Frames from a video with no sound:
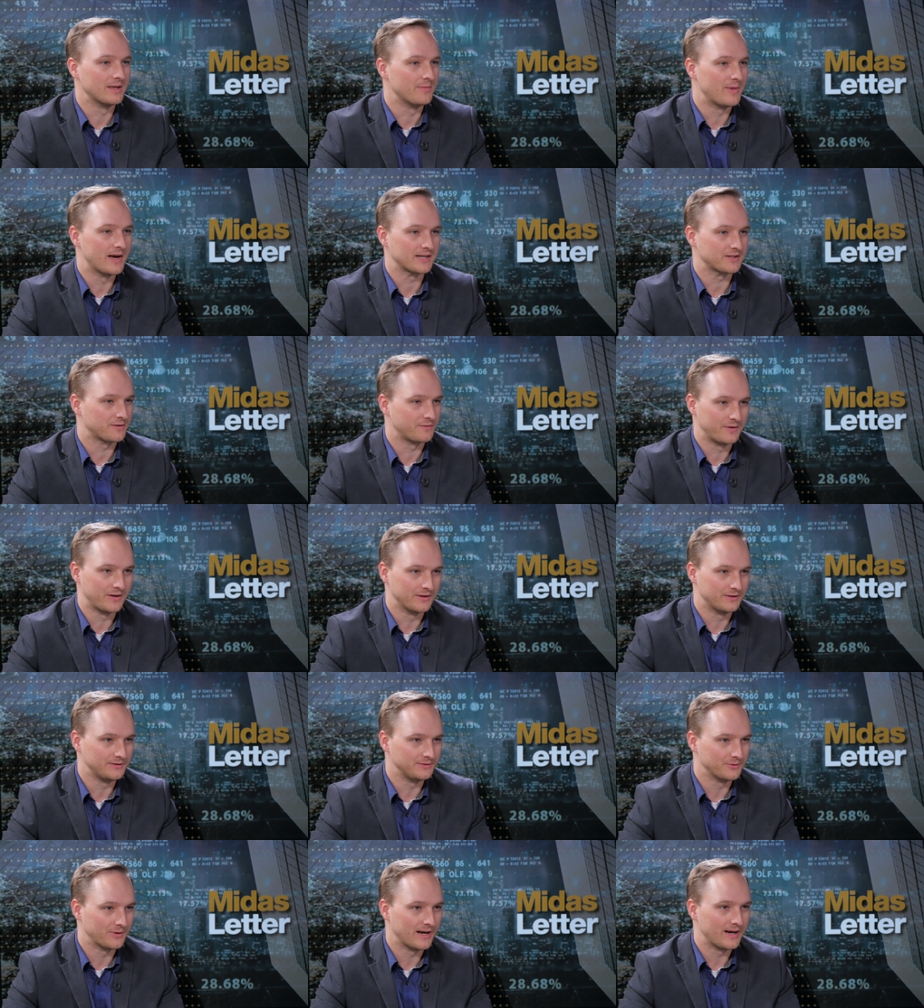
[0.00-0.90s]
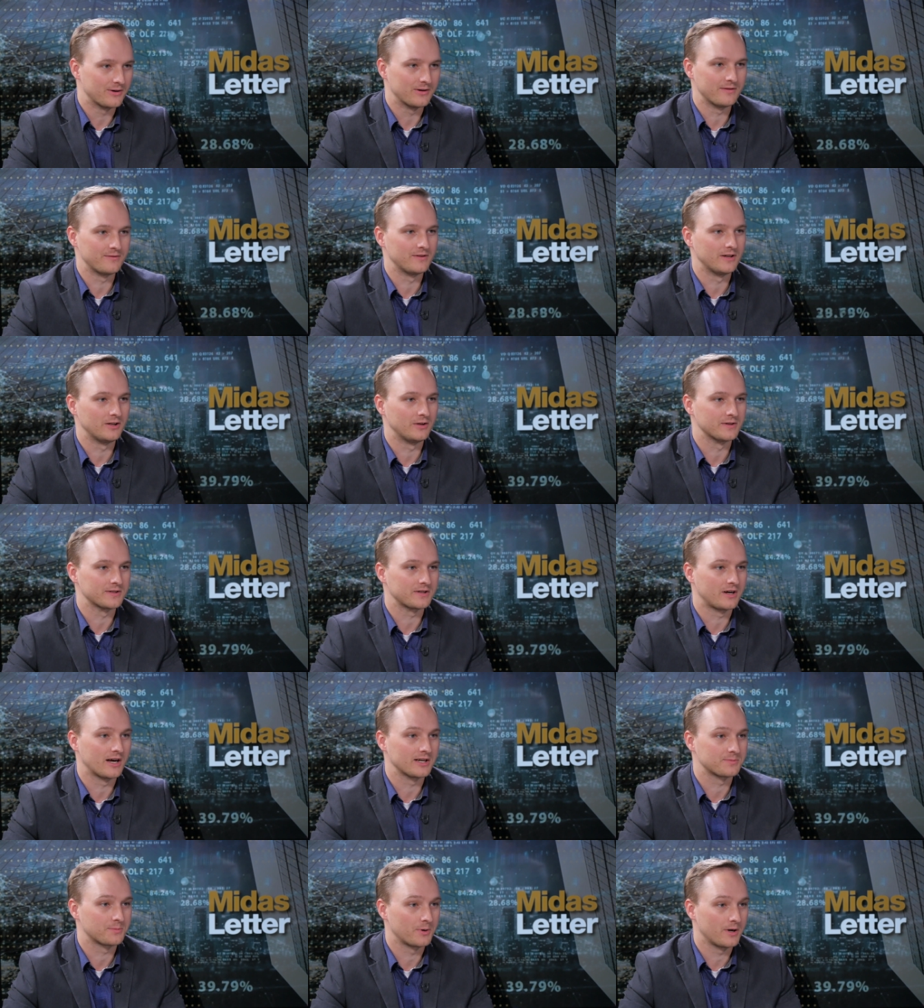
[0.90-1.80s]
the best field, right, or even the lowest
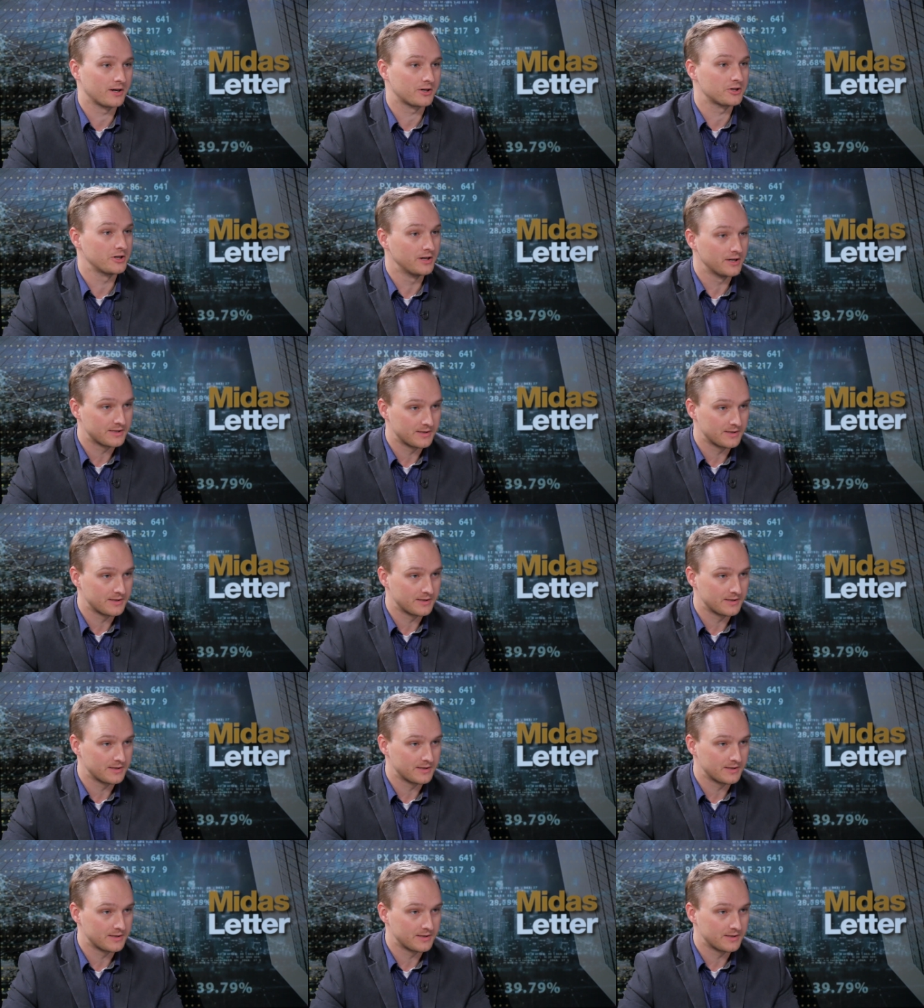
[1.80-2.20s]
cost production.